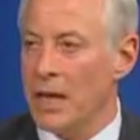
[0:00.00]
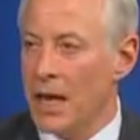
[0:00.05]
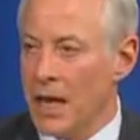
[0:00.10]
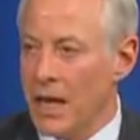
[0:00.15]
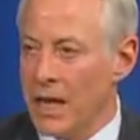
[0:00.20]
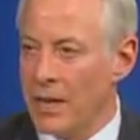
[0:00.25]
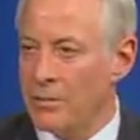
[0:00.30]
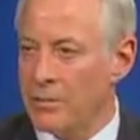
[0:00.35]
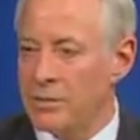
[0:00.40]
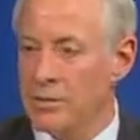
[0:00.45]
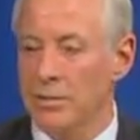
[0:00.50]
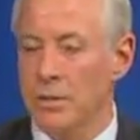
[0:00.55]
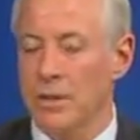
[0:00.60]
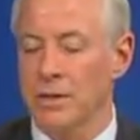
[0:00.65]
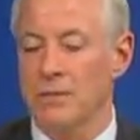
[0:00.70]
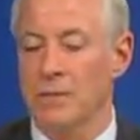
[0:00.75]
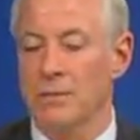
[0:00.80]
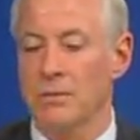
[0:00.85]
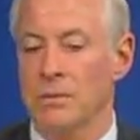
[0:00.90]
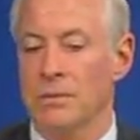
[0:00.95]
I am
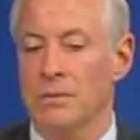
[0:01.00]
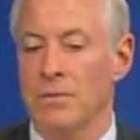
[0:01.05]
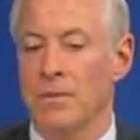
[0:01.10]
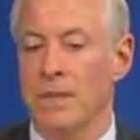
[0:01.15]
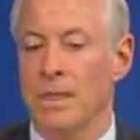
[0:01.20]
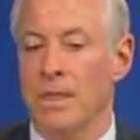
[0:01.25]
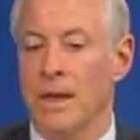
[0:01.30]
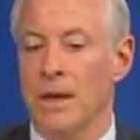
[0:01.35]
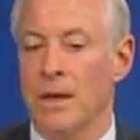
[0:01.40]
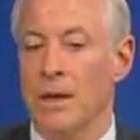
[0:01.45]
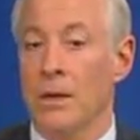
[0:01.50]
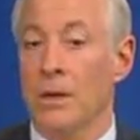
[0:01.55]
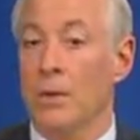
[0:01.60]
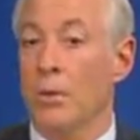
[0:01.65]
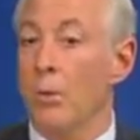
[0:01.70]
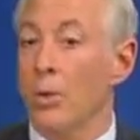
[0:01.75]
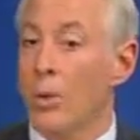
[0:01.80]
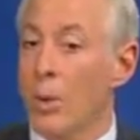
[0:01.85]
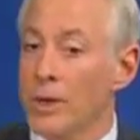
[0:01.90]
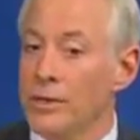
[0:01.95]
responsible.
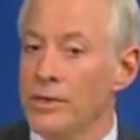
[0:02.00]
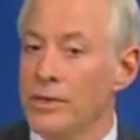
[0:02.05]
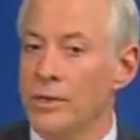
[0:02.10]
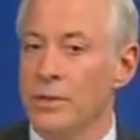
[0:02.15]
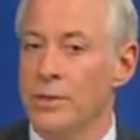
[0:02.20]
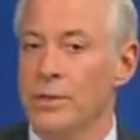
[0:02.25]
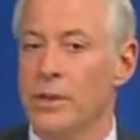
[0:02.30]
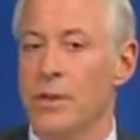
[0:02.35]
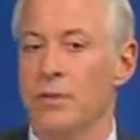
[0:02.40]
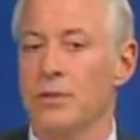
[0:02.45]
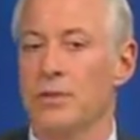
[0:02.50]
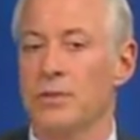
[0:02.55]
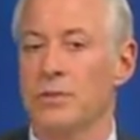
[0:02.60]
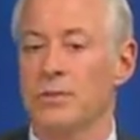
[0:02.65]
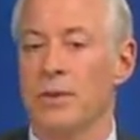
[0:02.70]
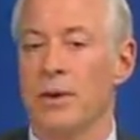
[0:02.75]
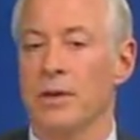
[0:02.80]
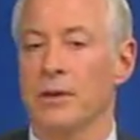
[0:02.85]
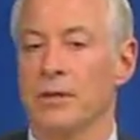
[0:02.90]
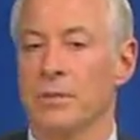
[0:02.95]
Once you accept
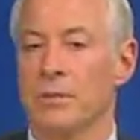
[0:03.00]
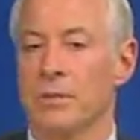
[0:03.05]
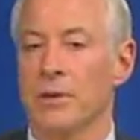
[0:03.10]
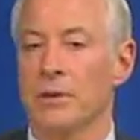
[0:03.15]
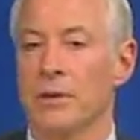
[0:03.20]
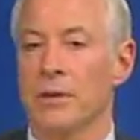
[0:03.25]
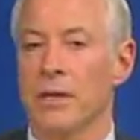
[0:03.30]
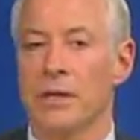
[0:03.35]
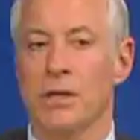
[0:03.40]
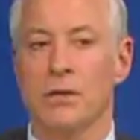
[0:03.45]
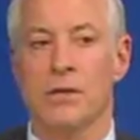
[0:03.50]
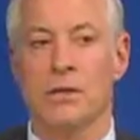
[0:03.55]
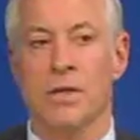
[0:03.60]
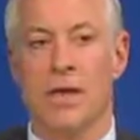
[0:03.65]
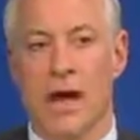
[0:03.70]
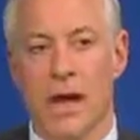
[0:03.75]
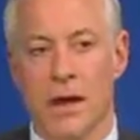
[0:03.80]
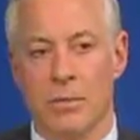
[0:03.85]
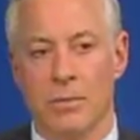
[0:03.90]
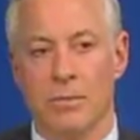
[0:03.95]
responsibility and you say,
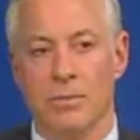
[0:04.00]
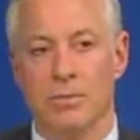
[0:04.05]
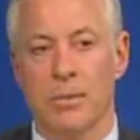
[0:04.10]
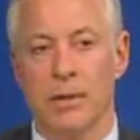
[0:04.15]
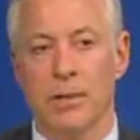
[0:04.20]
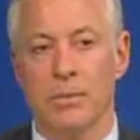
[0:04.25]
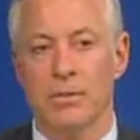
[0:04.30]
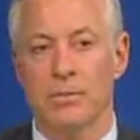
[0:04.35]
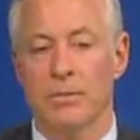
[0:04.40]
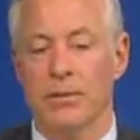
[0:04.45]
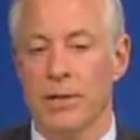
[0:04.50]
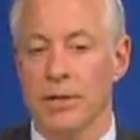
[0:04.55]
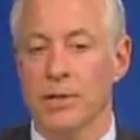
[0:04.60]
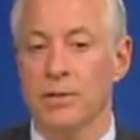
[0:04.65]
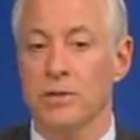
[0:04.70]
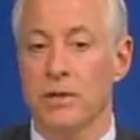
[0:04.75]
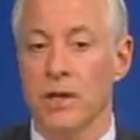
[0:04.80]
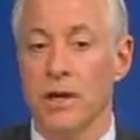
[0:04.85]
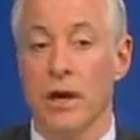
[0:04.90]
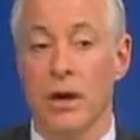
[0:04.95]
I am responsible, then you say,